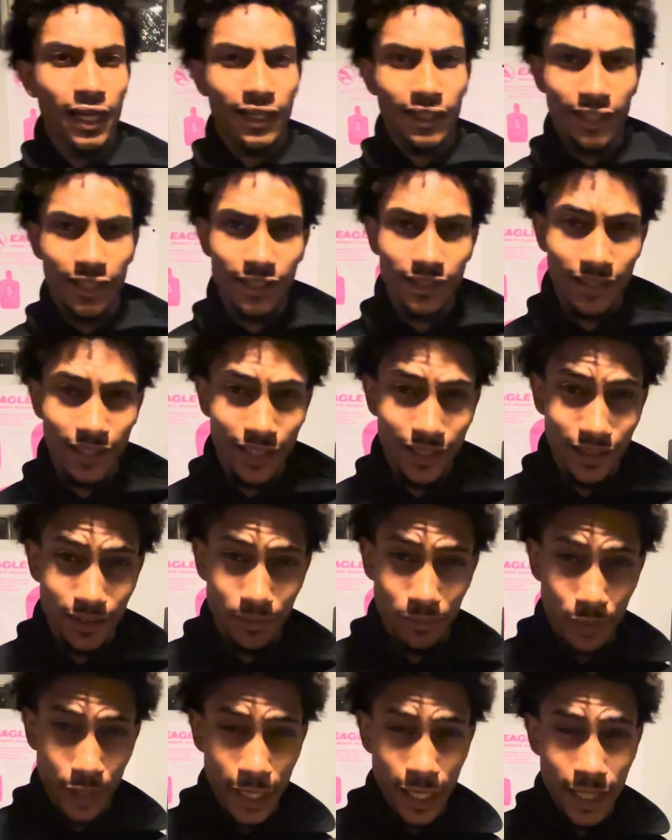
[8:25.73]
I can't think of the
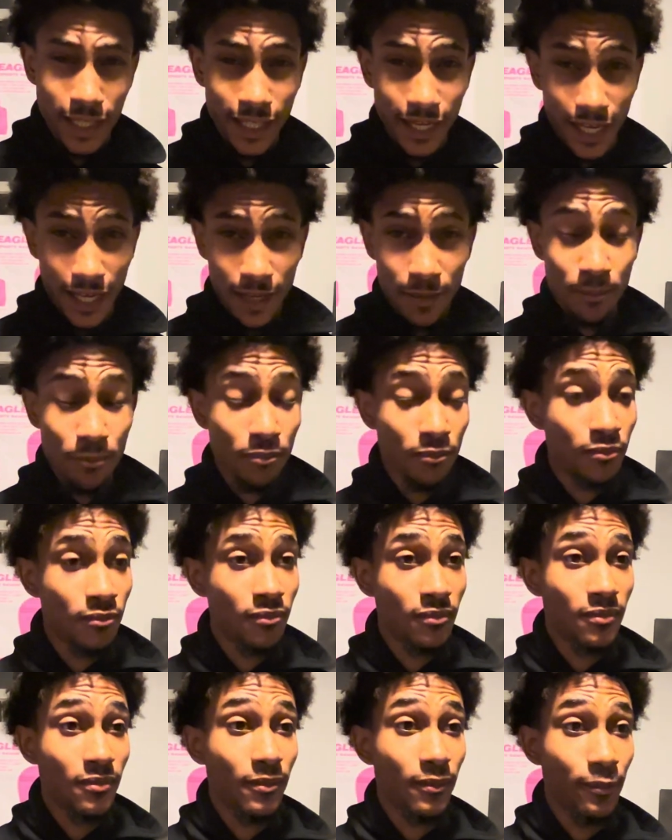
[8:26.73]
brand name,
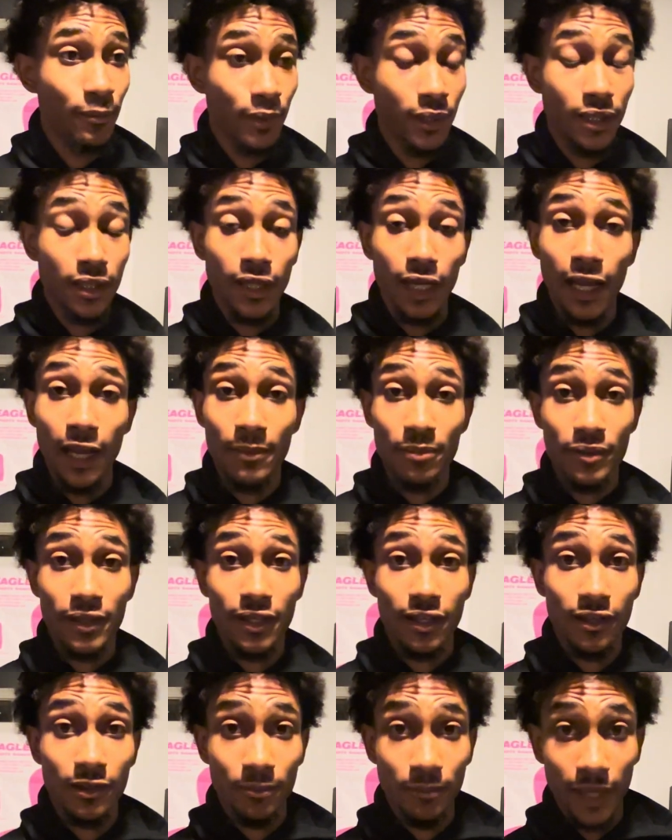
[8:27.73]
but I pick
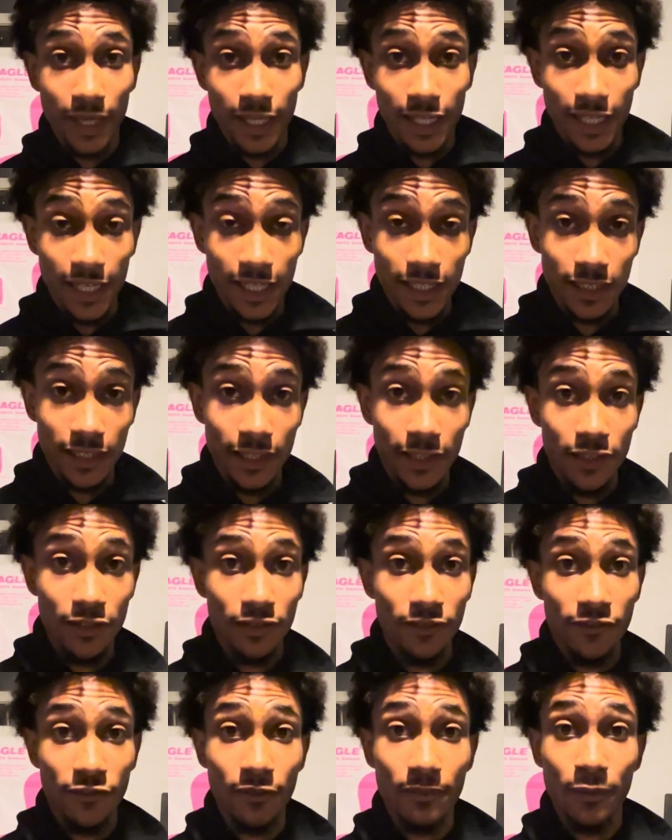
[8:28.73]
up my glass cleaner
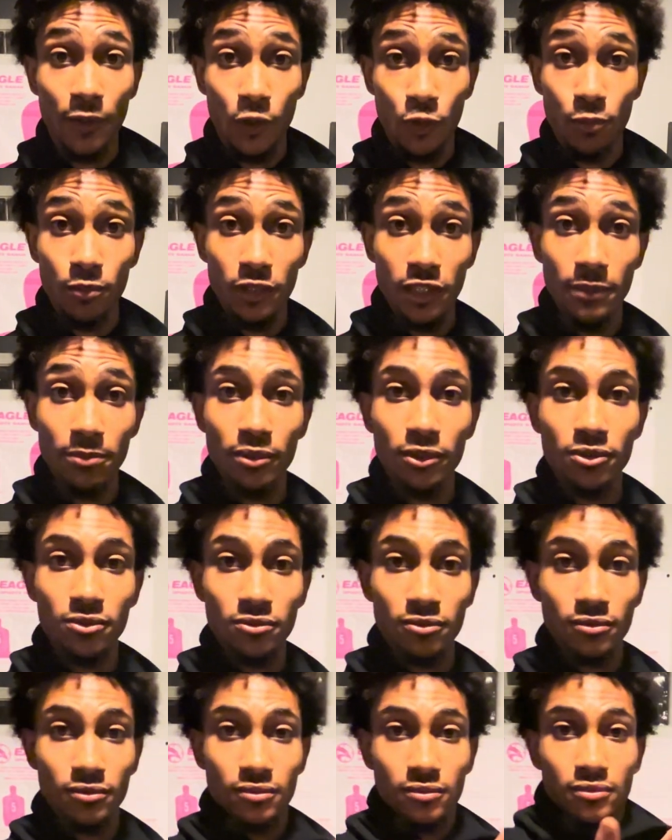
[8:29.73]
from Home Depot.
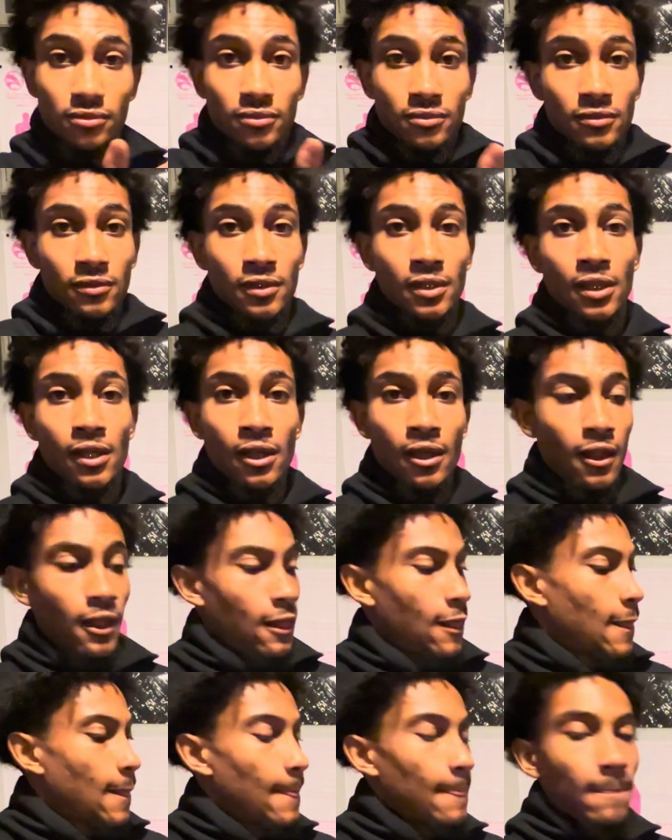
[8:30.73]

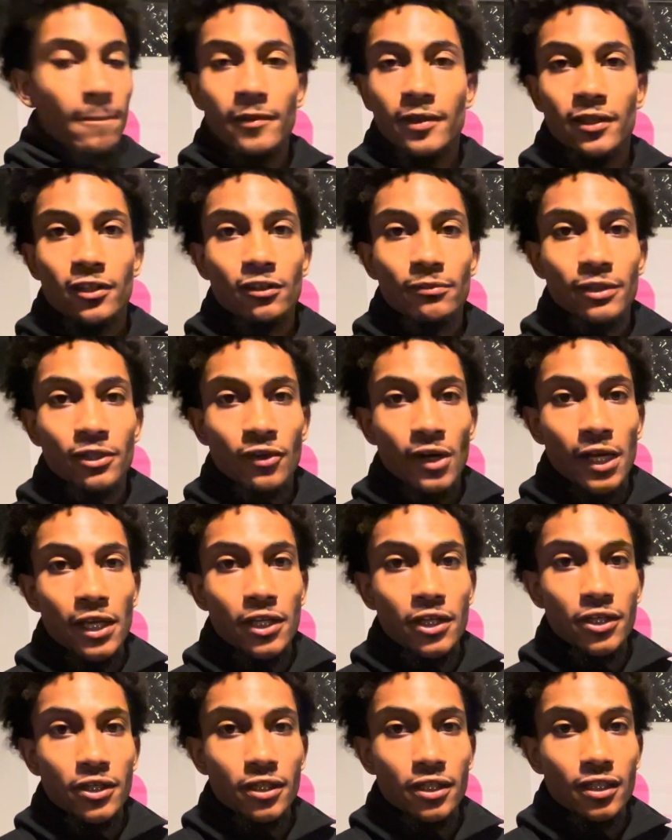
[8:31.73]
It'll be right
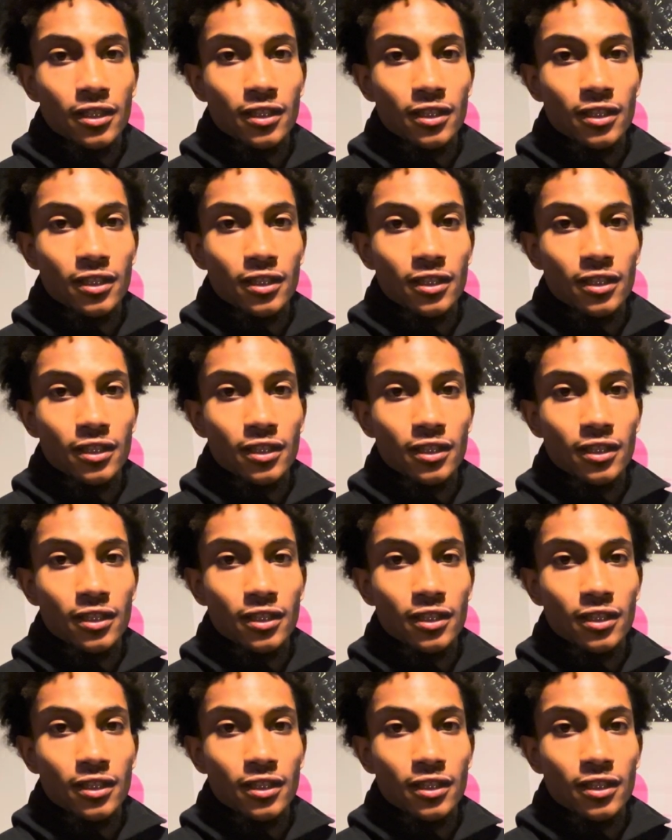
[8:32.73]
here.